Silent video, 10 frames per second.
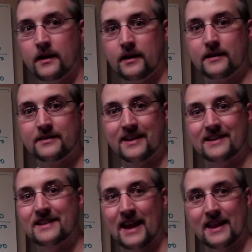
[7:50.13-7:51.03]
is
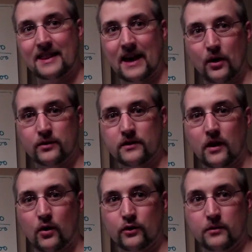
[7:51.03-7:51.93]
$6,000 to
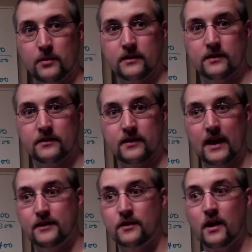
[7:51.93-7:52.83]
$8,000 in business.
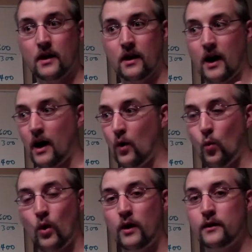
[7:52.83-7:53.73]
That's
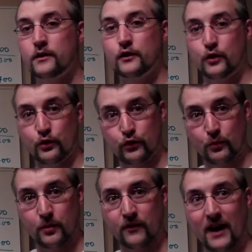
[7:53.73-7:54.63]
1 to 2
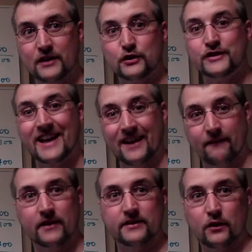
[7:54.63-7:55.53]
supervisors
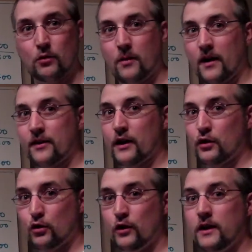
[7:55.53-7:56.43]
every single month
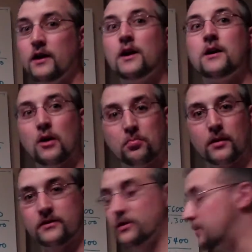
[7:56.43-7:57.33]
included,
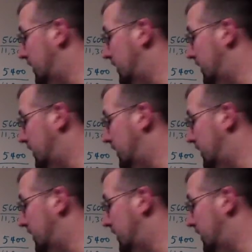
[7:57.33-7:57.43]
plus some